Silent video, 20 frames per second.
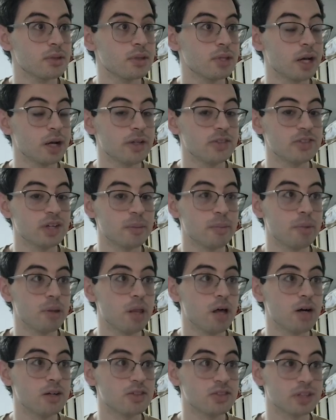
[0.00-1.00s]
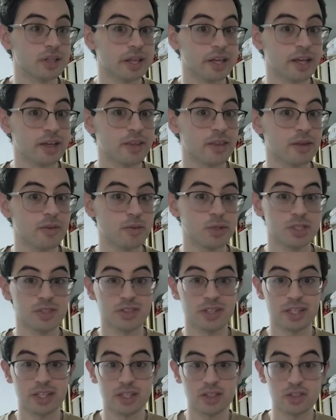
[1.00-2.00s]
Now he's at Planck's length, which
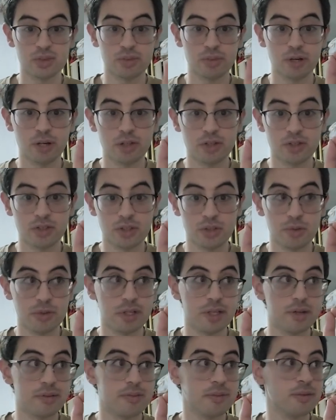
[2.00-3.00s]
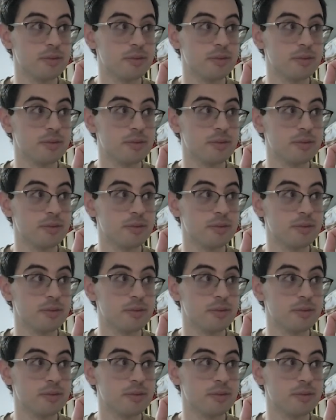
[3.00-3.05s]
is like the smallest unit.